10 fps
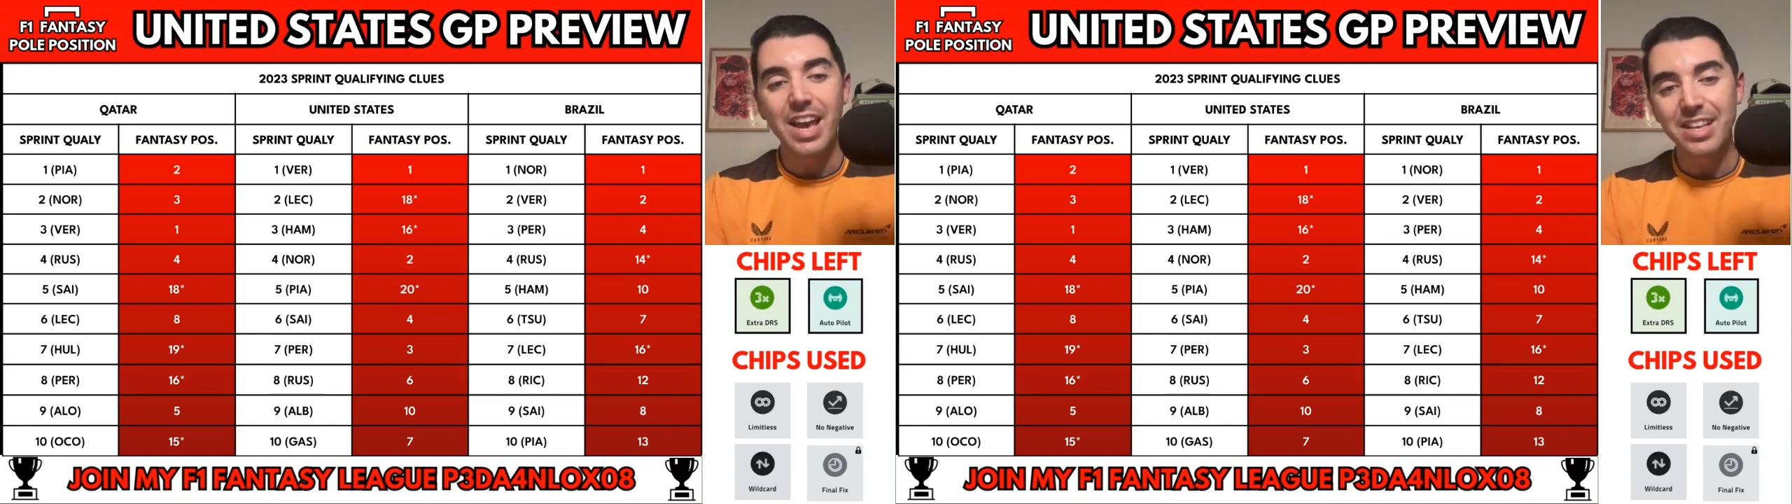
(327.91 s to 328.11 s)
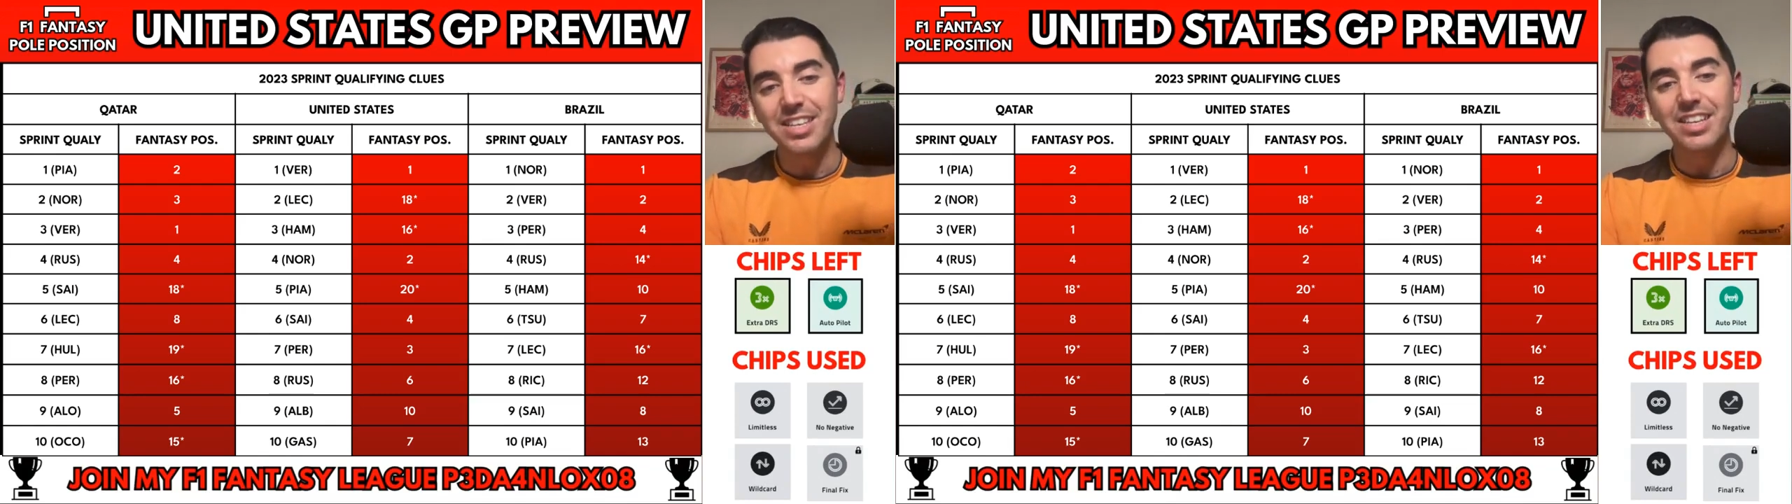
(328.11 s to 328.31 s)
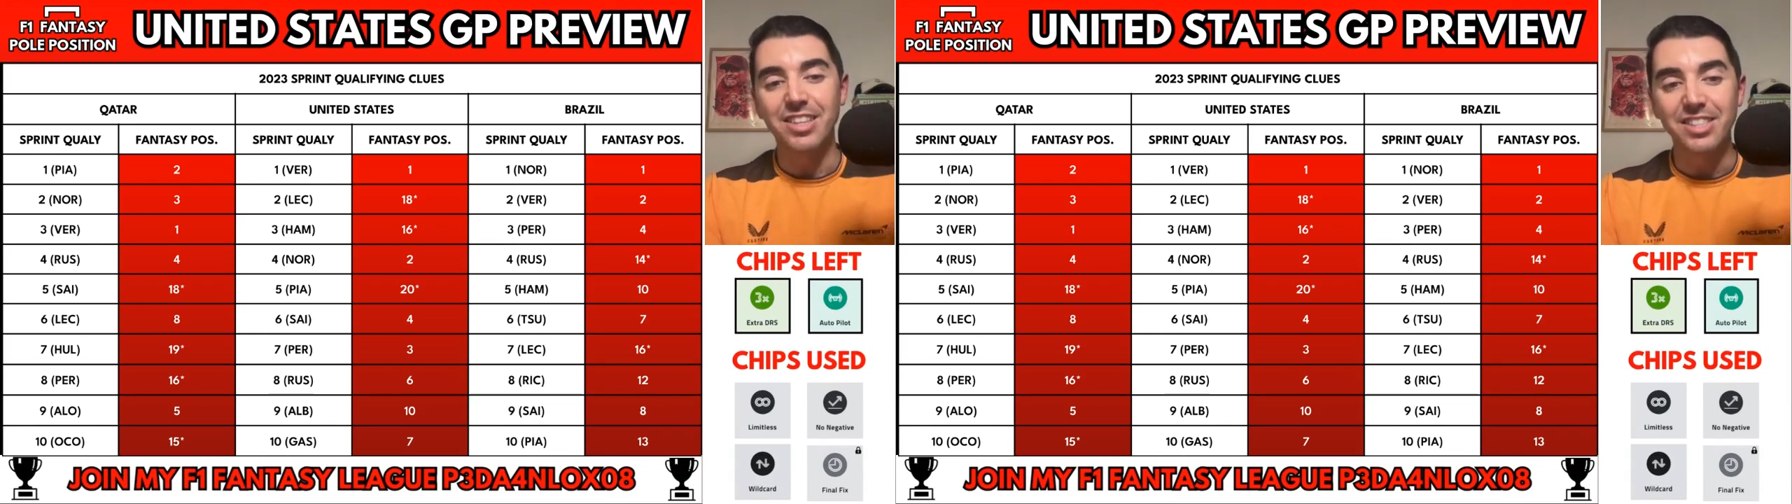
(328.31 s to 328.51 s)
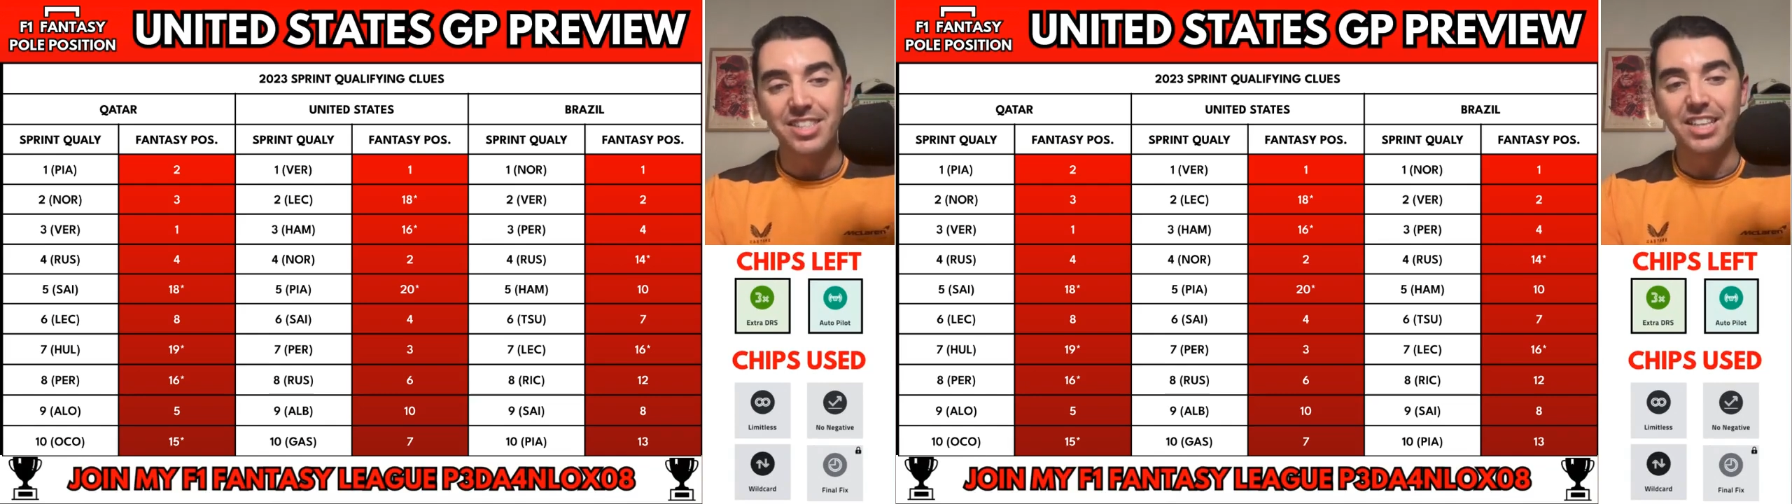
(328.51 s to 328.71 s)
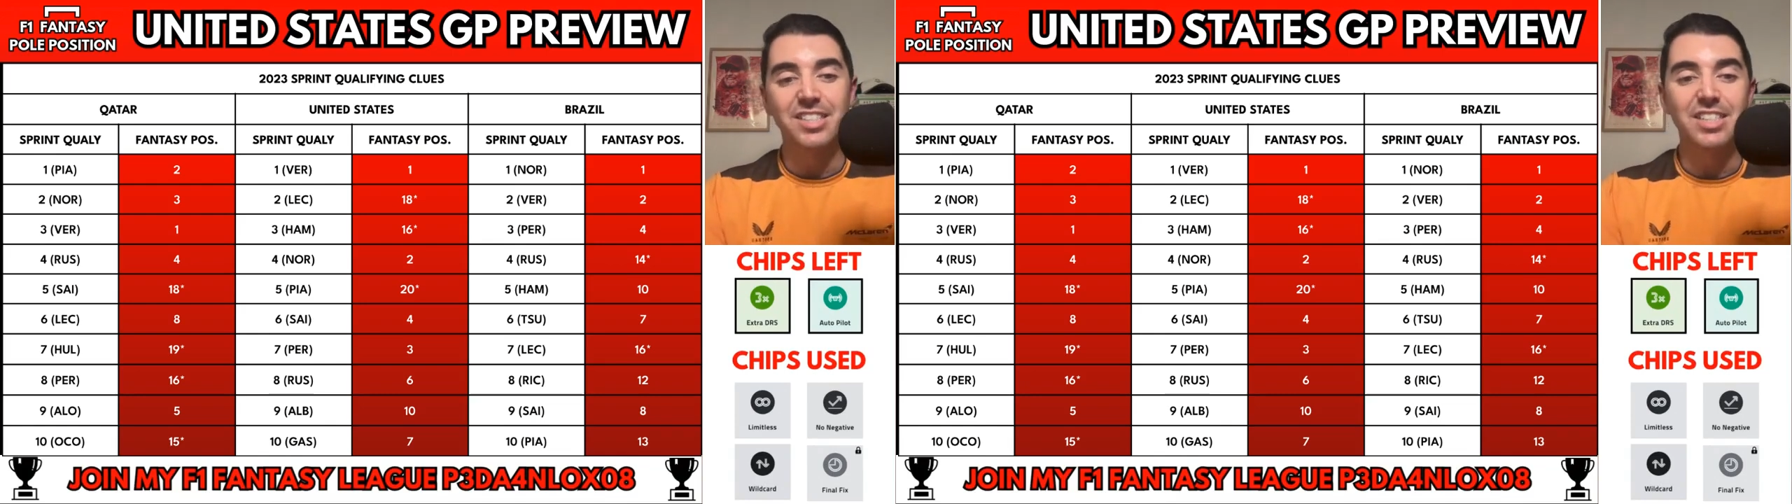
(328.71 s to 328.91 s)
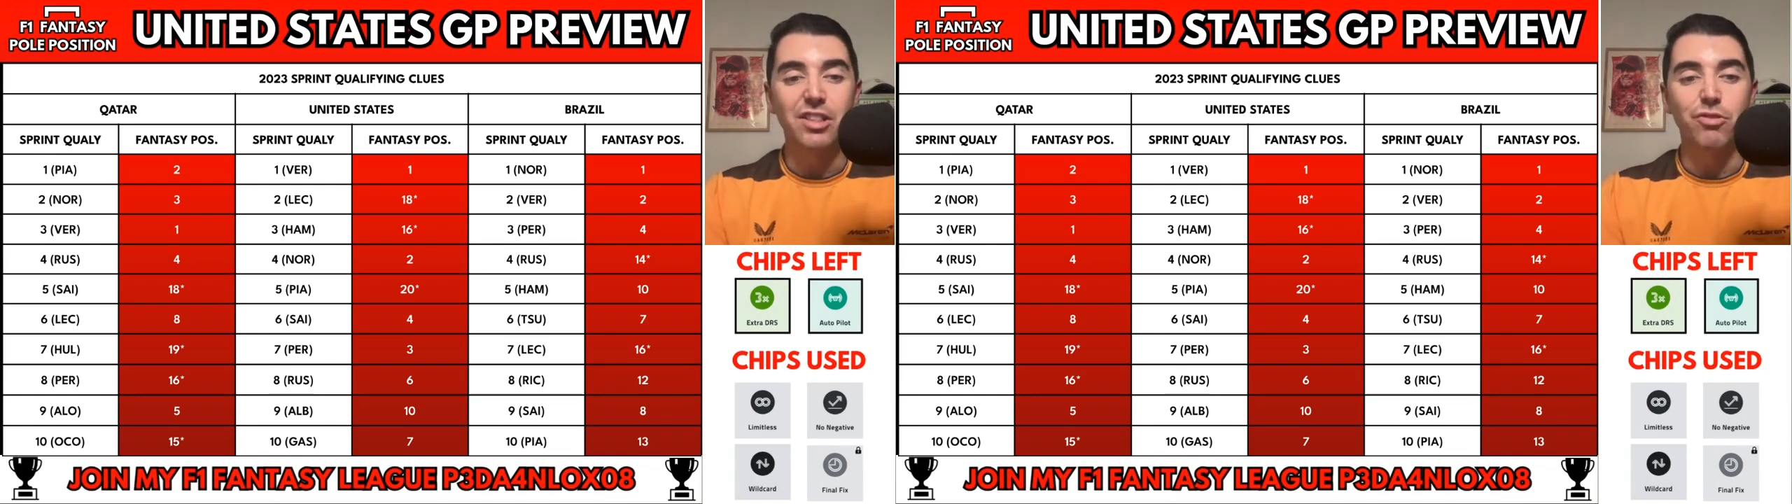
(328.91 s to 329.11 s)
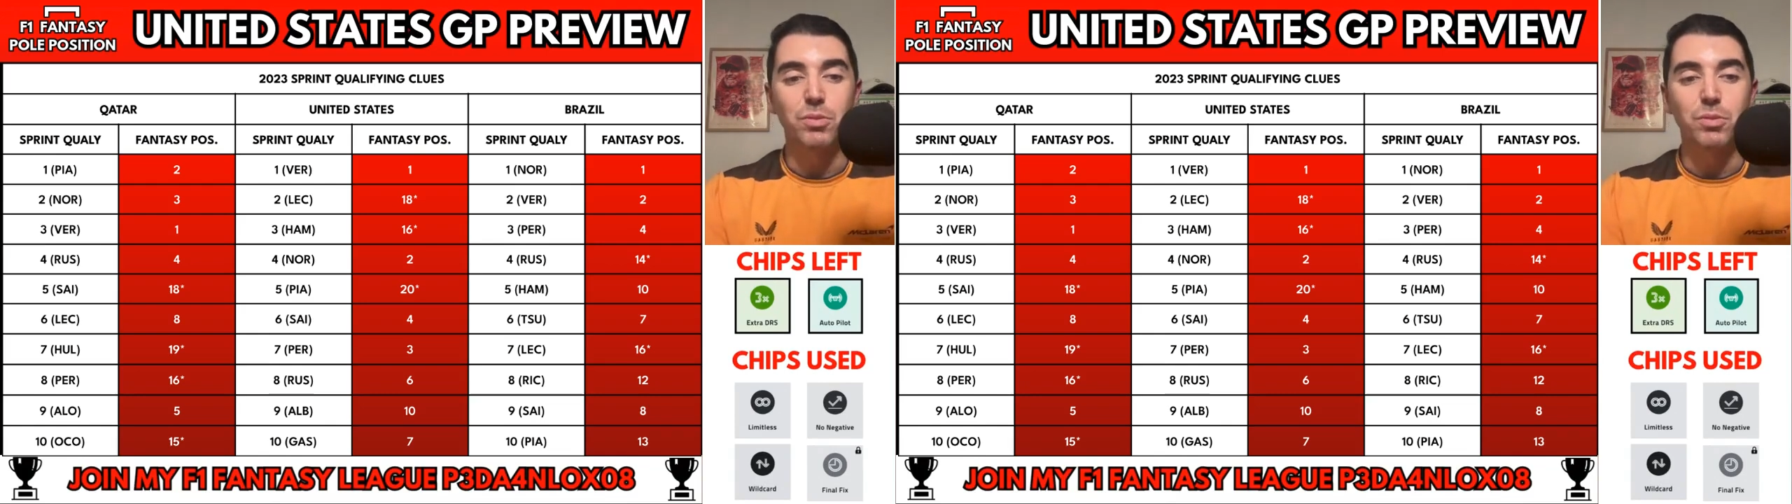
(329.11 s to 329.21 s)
18th and 16th,